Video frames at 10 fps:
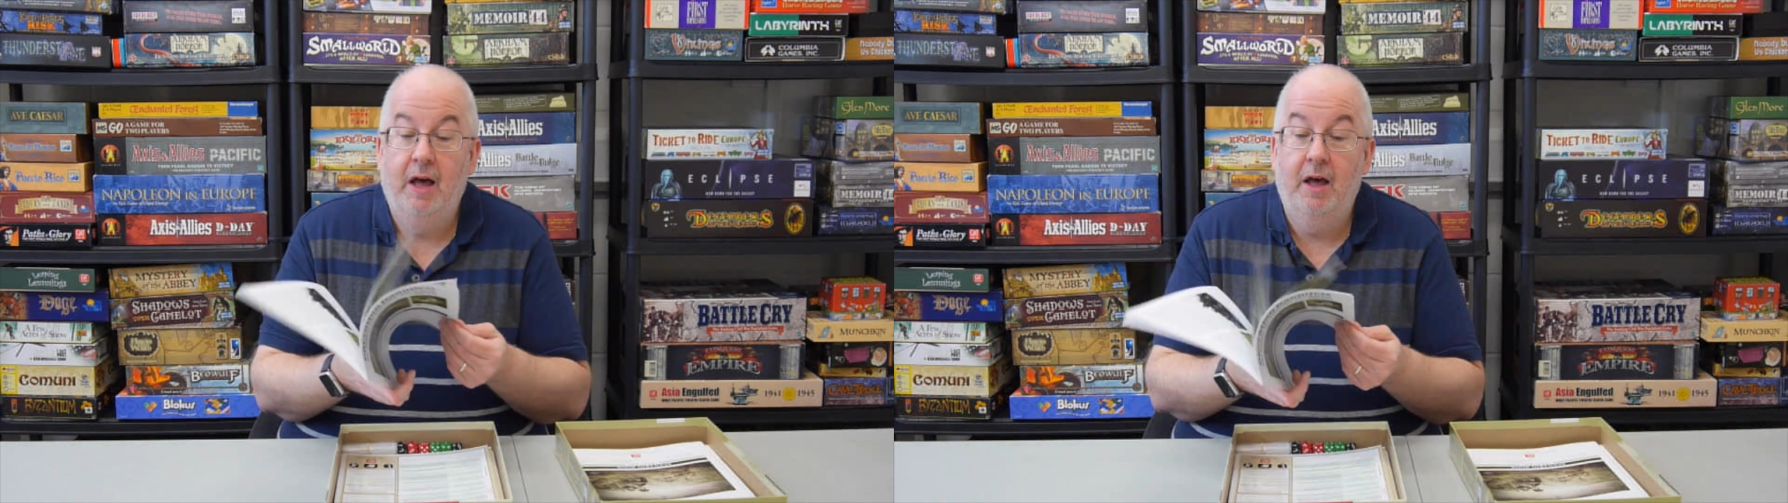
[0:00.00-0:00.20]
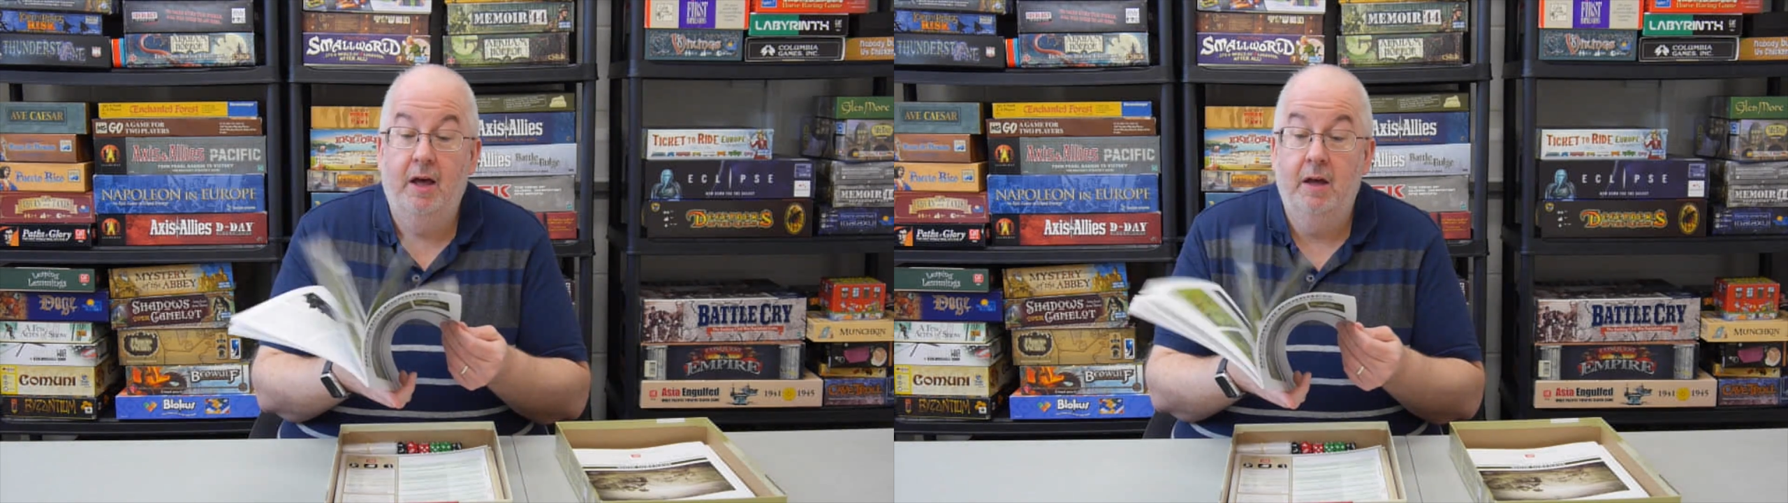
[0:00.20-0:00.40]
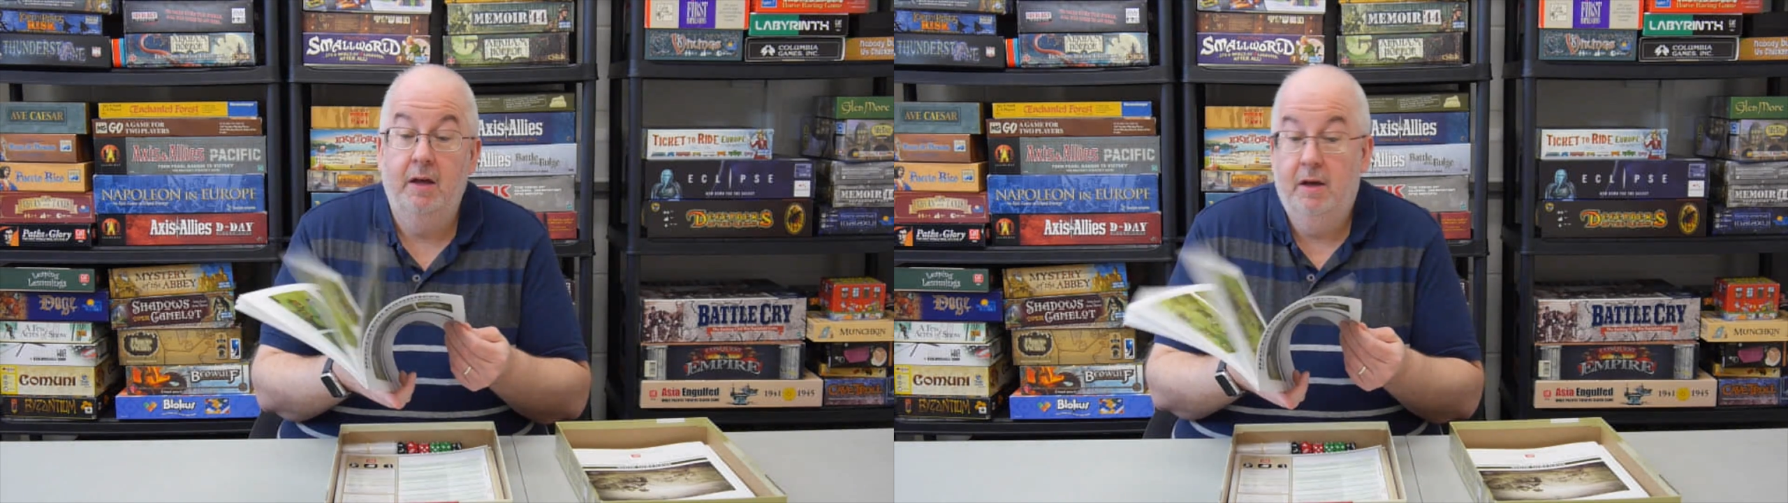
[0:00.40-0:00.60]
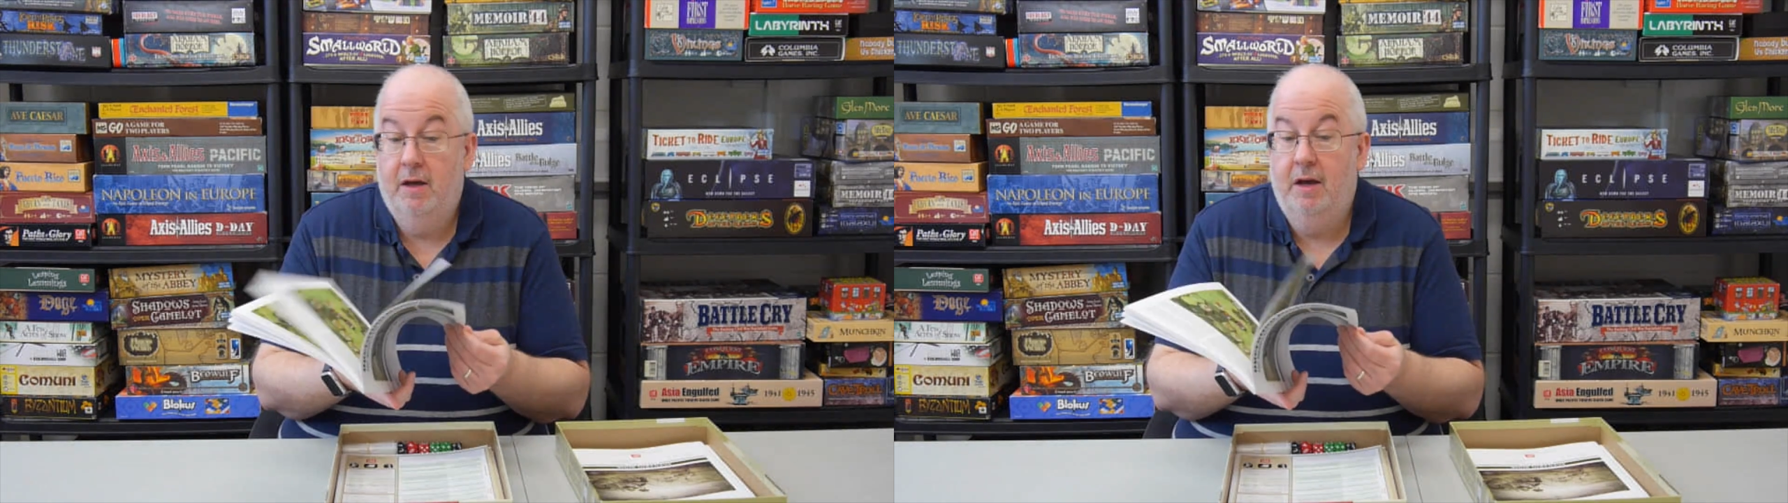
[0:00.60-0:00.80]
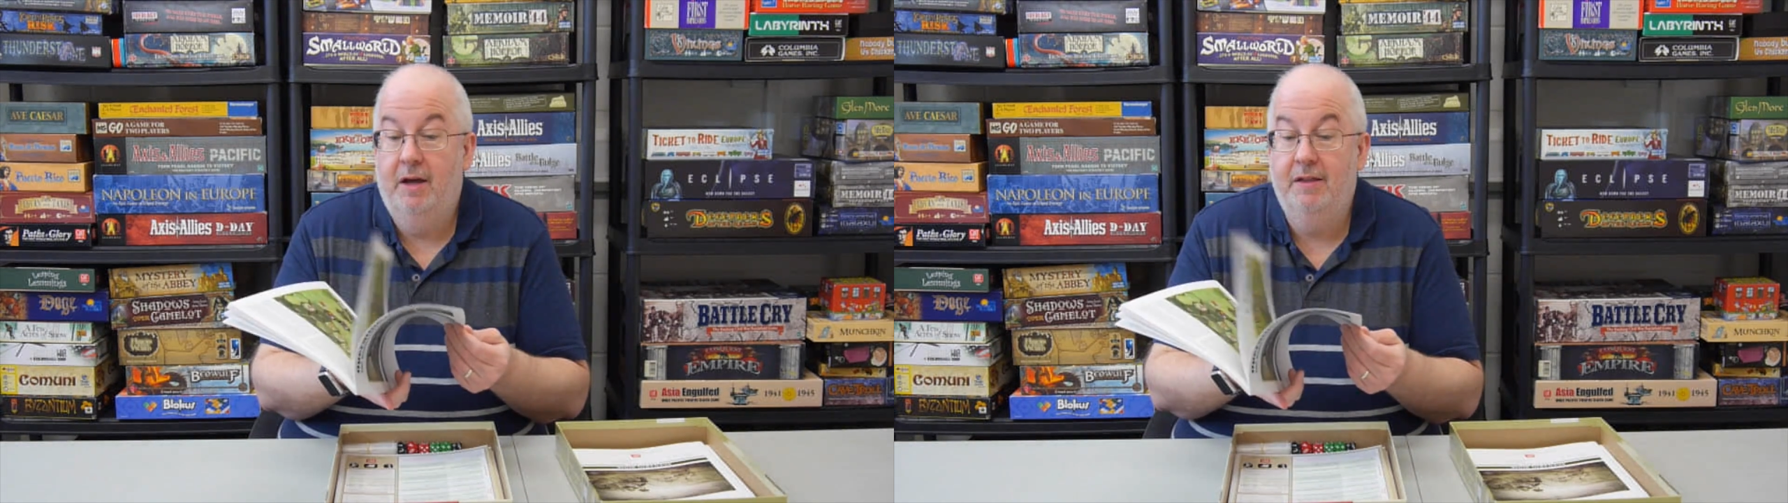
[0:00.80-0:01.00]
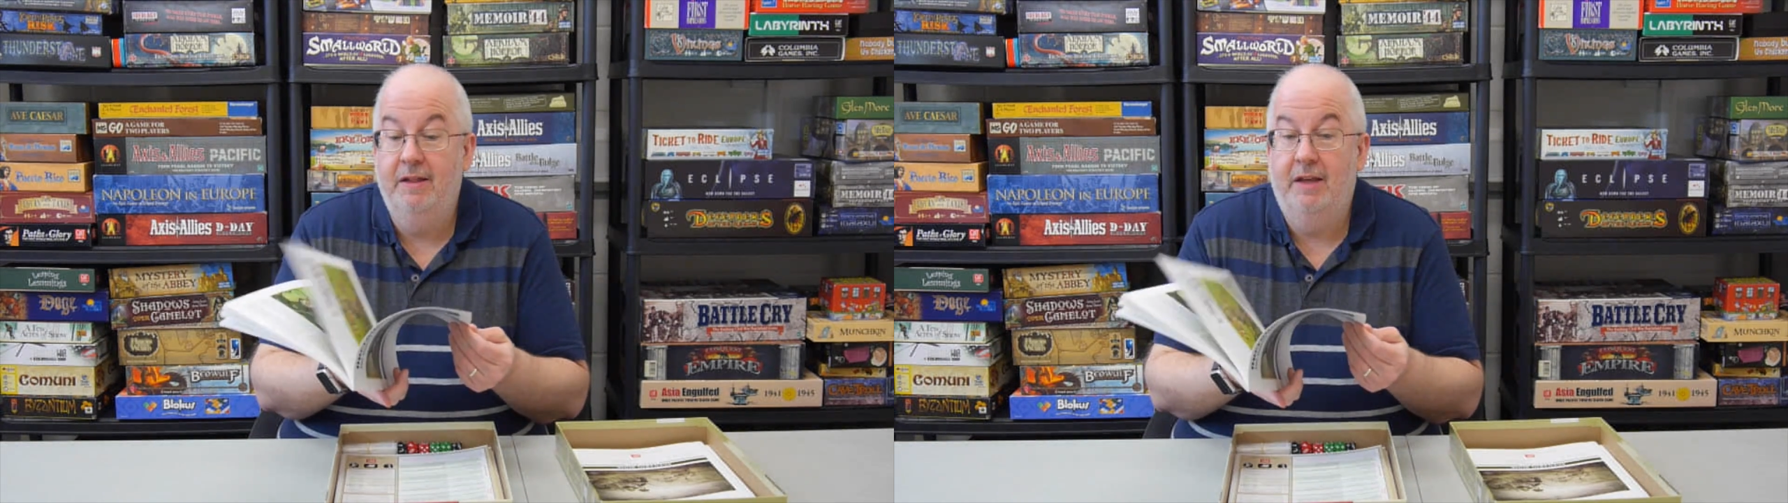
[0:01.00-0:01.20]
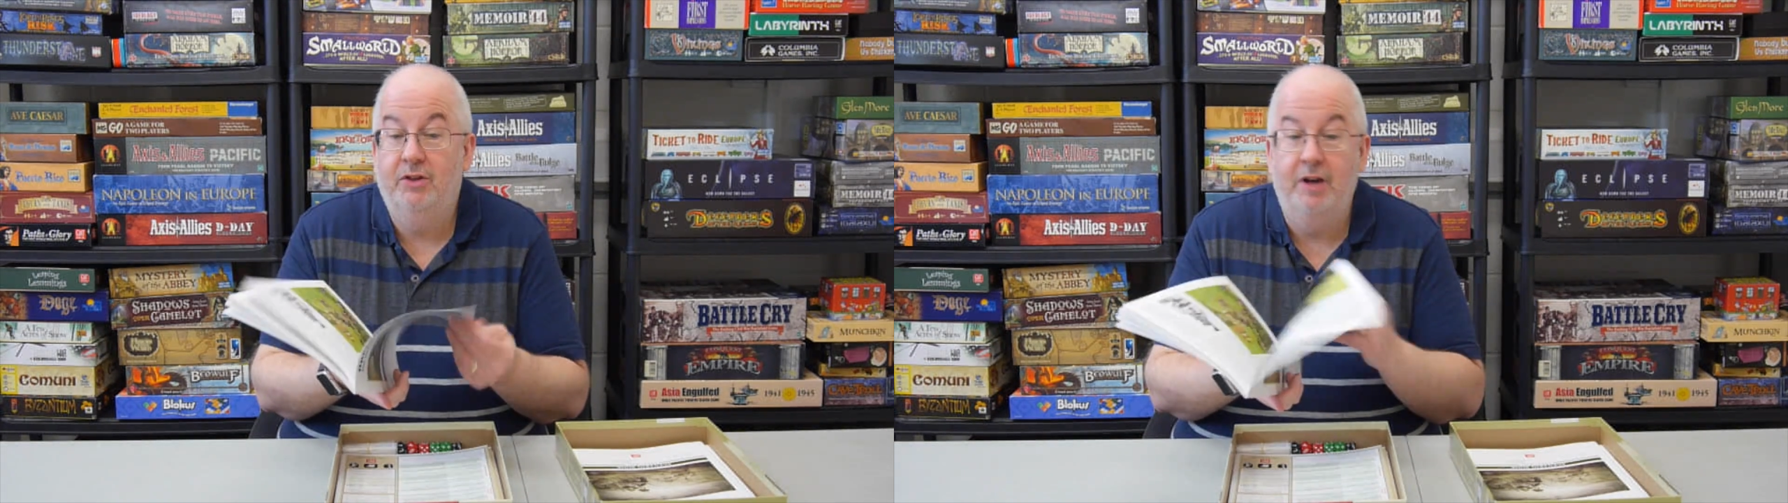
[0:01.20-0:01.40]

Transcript: I think that's